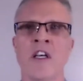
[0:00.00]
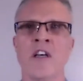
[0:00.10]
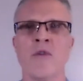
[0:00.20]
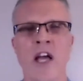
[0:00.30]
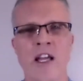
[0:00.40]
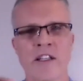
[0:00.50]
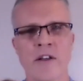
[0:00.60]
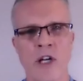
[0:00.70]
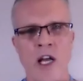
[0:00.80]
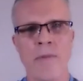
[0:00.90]
when I
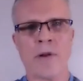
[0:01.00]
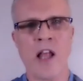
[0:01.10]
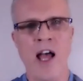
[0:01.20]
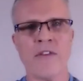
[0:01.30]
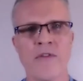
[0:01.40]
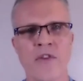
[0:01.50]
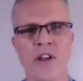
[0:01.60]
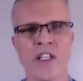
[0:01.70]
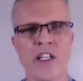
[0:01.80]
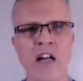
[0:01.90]
when I applied for
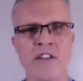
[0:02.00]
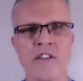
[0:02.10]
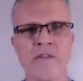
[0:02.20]
the Doctor